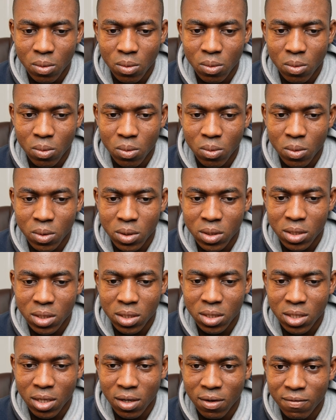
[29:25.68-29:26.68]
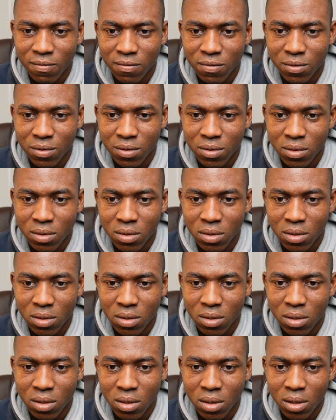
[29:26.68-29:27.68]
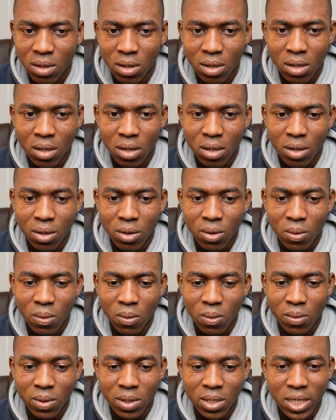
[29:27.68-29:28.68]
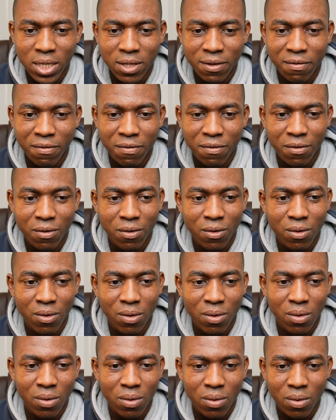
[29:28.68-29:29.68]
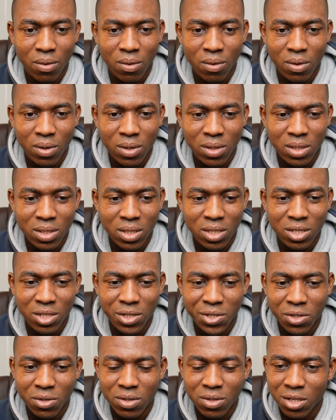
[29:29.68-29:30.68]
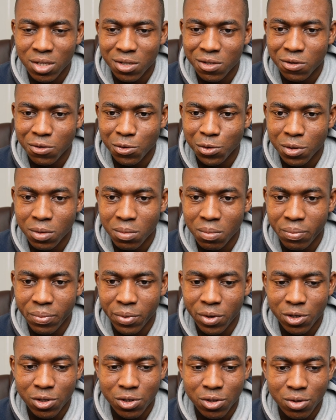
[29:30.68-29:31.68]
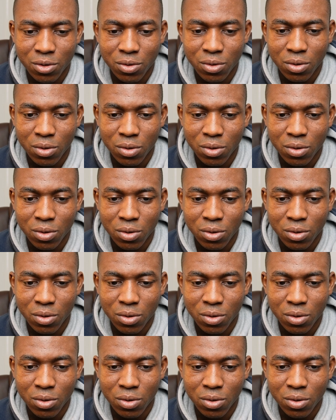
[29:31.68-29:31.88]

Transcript: queen c7, queen d4. This is just extreme pressure.